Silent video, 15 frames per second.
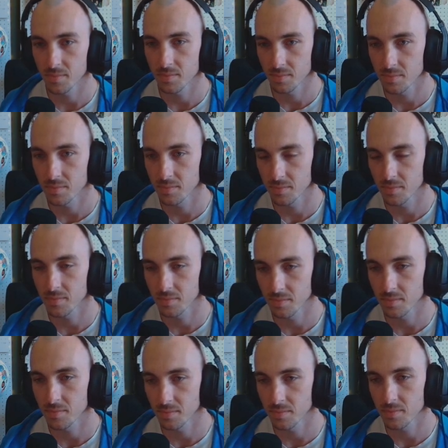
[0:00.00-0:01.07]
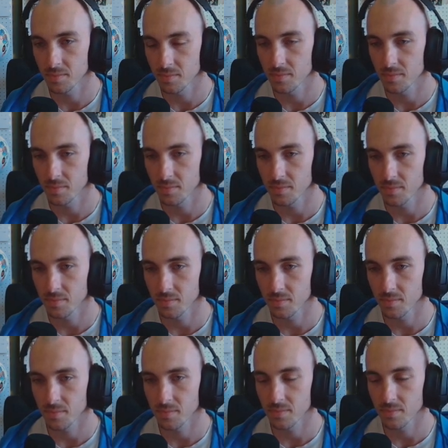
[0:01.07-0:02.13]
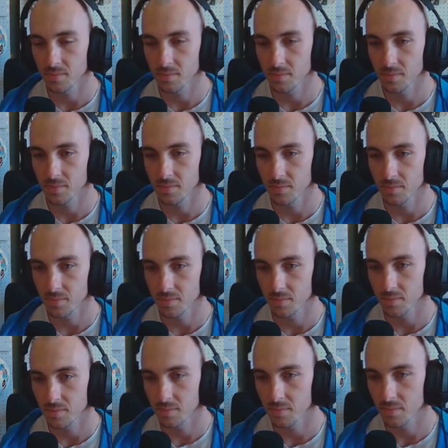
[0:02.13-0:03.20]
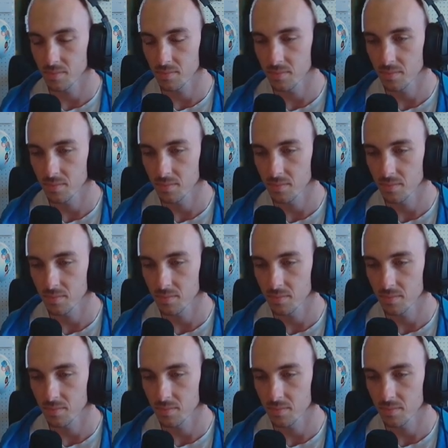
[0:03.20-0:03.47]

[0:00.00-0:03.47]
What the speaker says: The person shown says nothing.